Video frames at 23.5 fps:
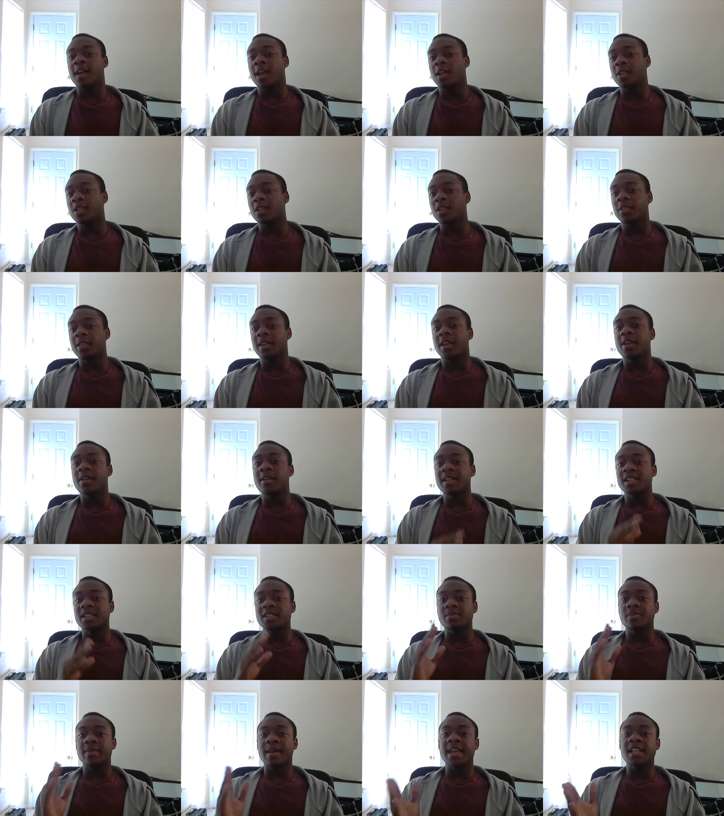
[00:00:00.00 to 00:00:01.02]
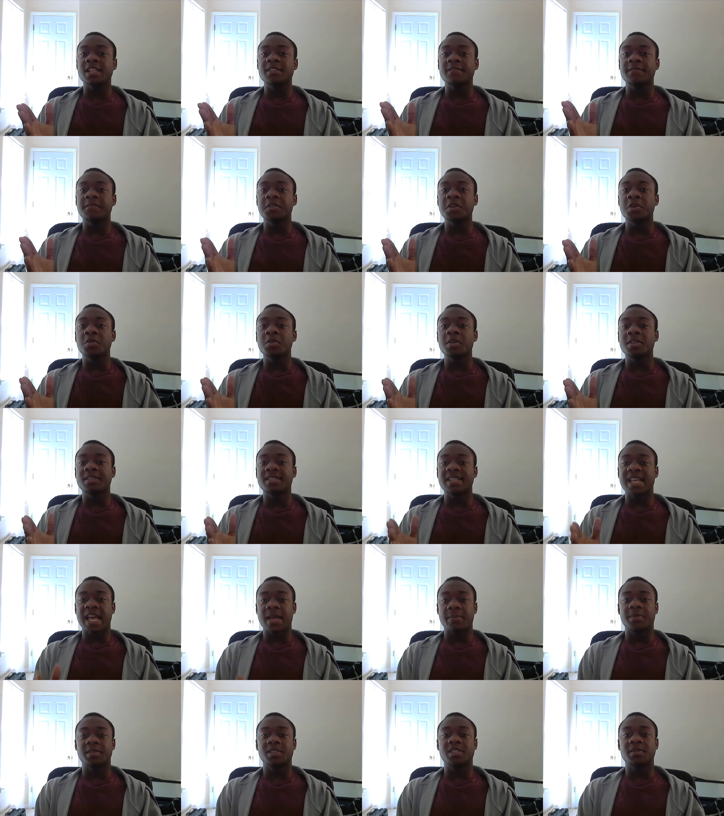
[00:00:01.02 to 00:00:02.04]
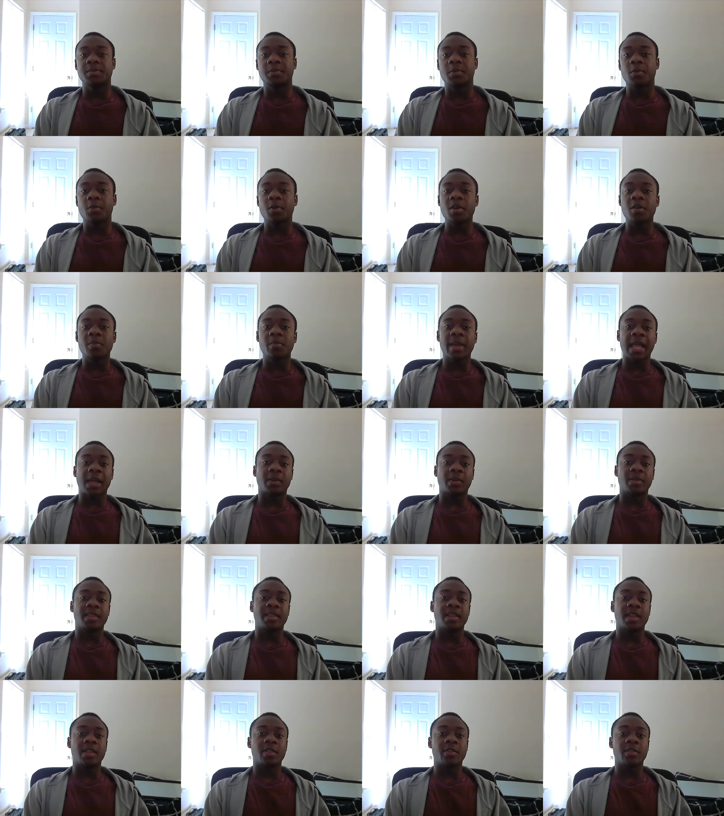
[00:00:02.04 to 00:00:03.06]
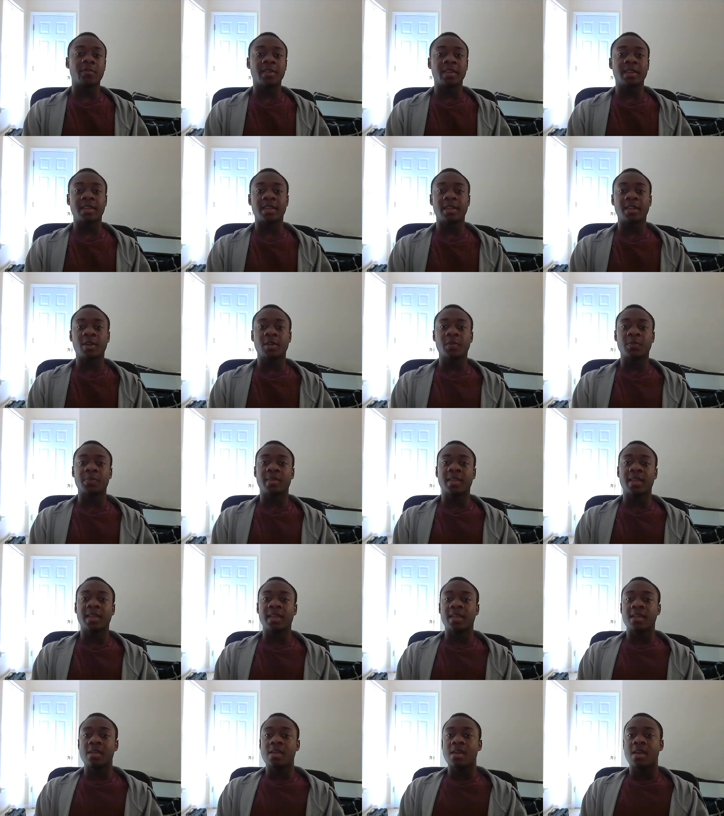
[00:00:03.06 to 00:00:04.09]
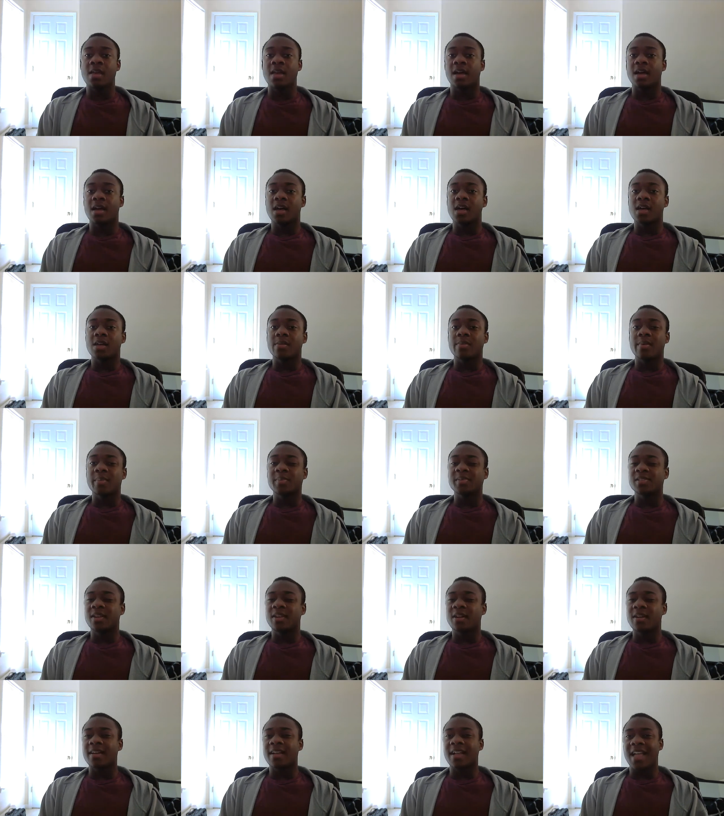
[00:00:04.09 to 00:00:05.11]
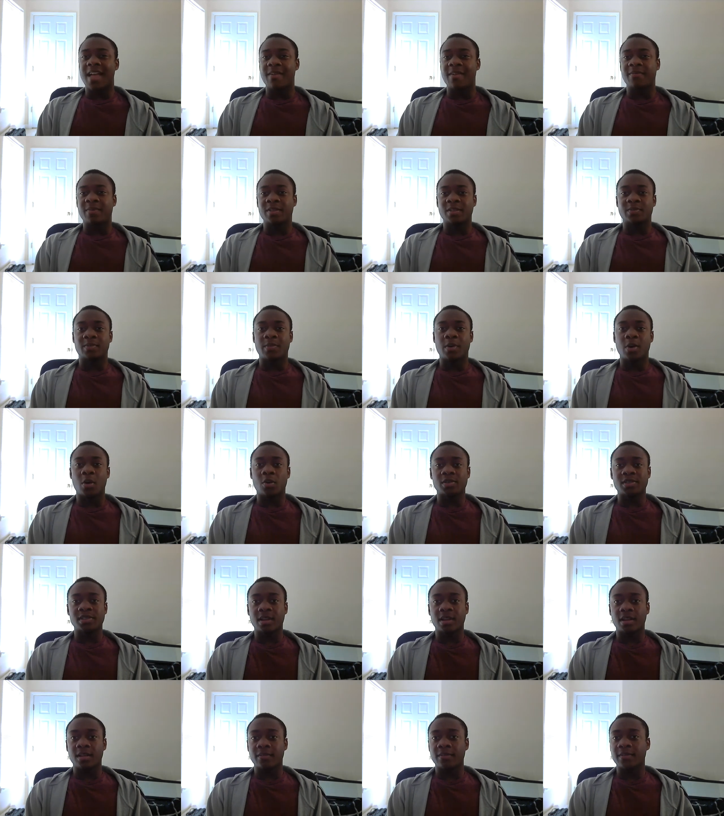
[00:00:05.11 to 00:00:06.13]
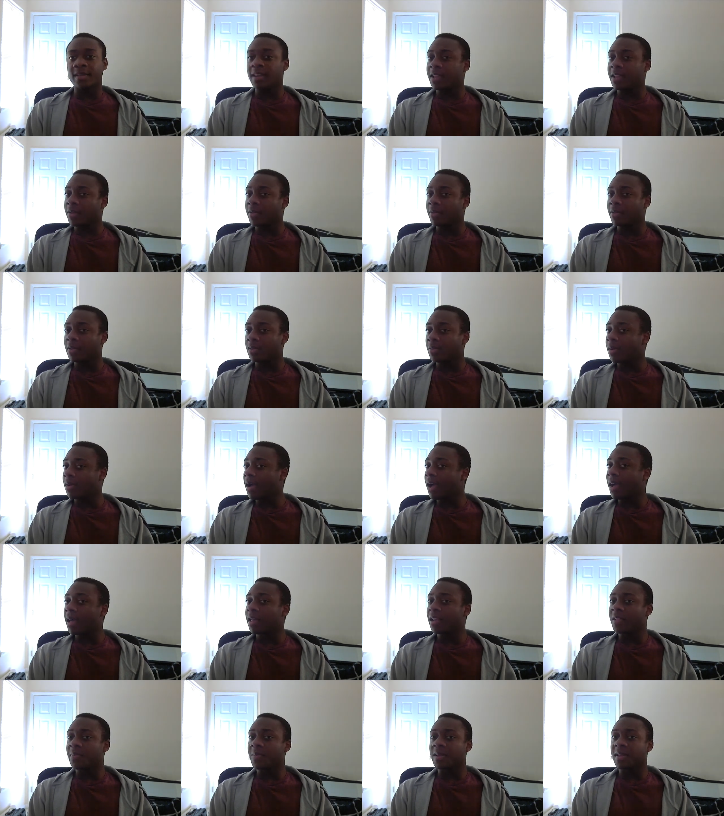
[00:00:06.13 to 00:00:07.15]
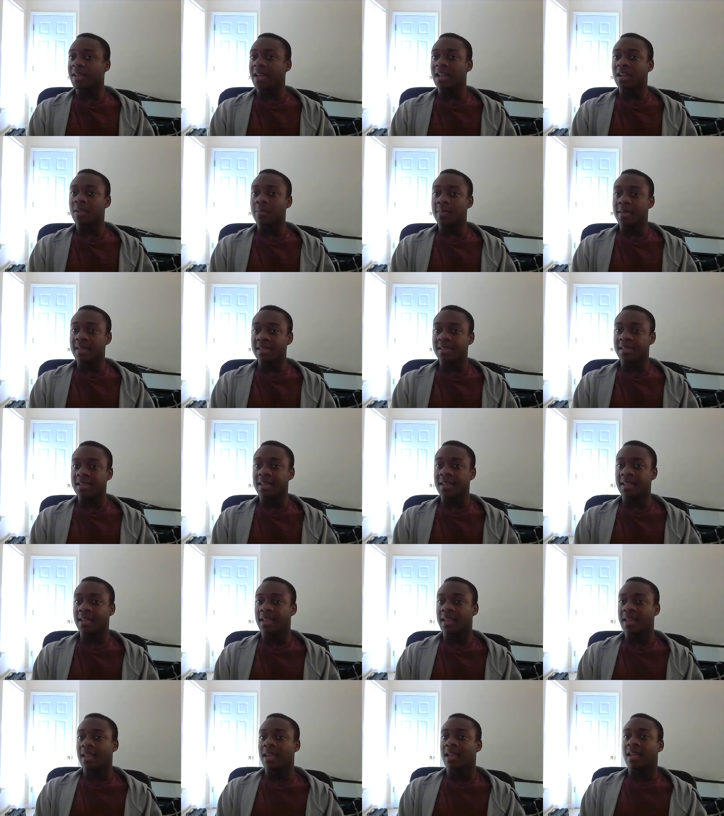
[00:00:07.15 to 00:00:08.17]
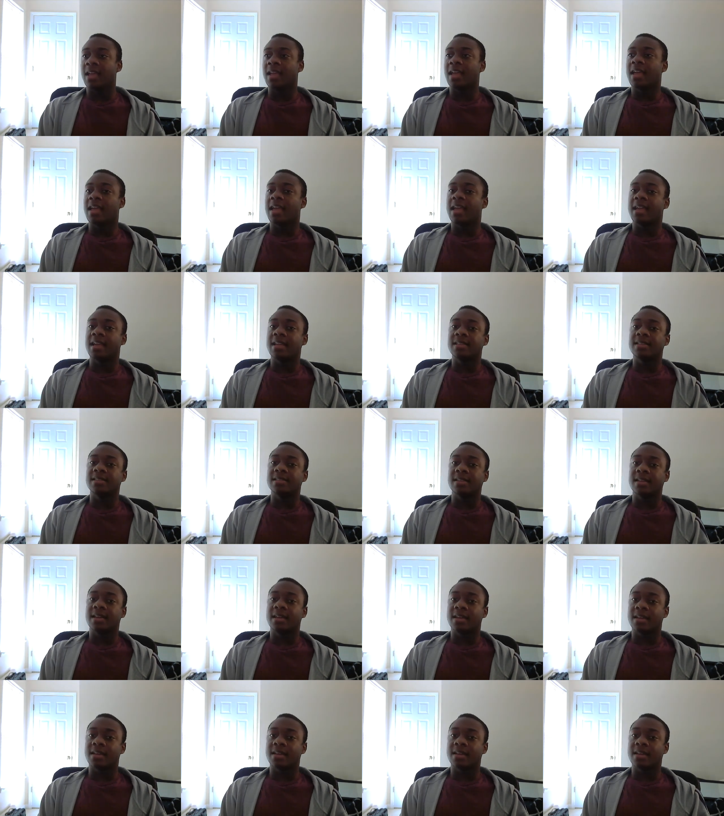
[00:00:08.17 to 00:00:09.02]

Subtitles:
Hello there, it's Mike's Phone and Tablet Support back with another video. I'm sorry I haven't posted a video in a while. I've been kind of busy, and